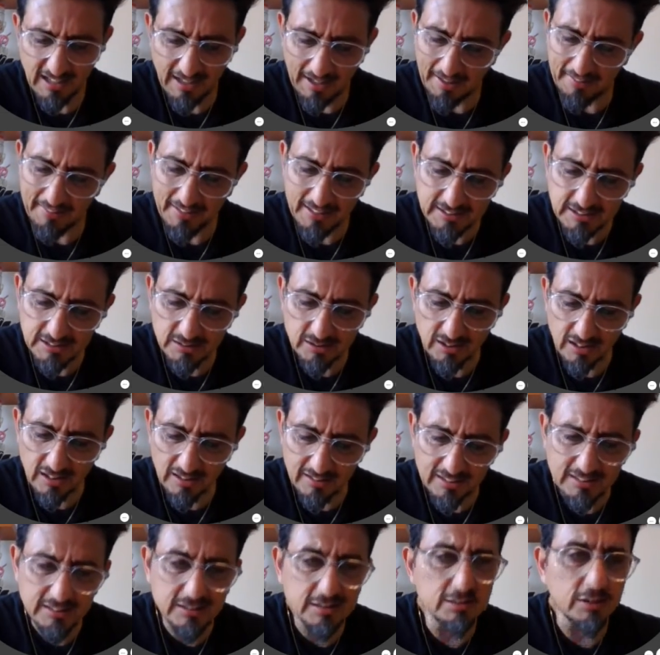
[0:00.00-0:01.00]
And this
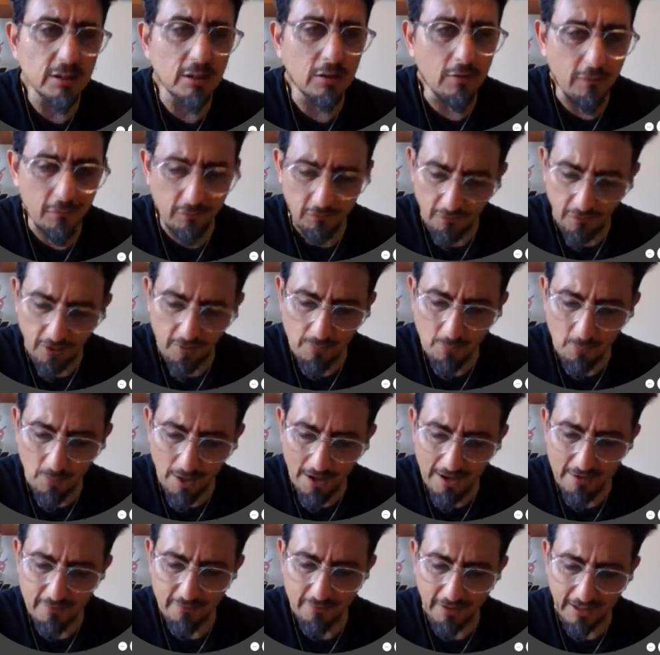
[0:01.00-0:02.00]
is a fun
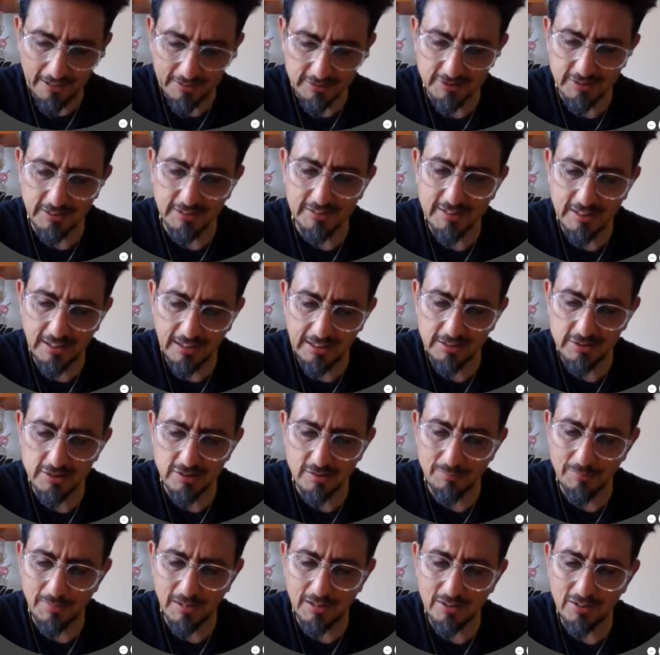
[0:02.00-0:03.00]
way of actually
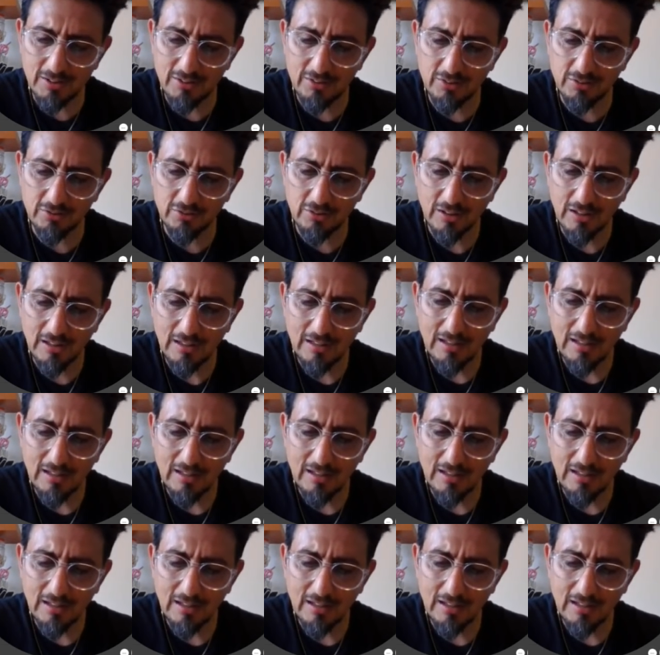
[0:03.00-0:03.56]
teaching, because